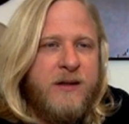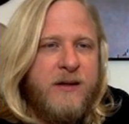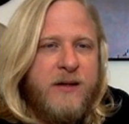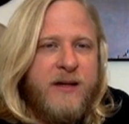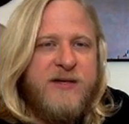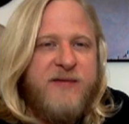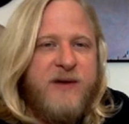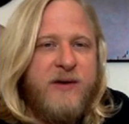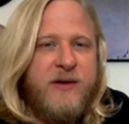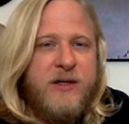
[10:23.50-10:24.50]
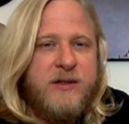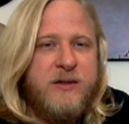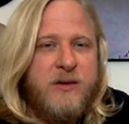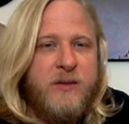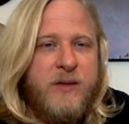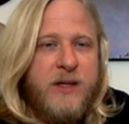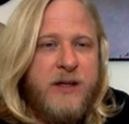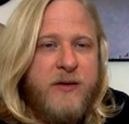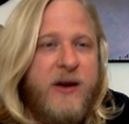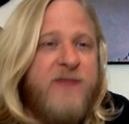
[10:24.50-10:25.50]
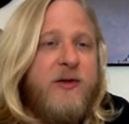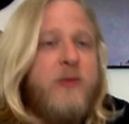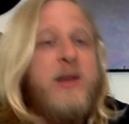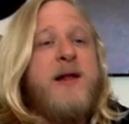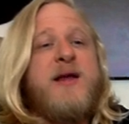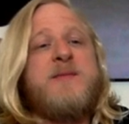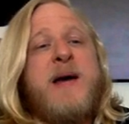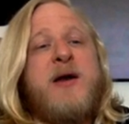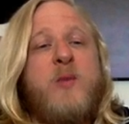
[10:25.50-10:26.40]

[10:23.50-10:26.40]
NFC found they're not affiliated with Black Lives Matter.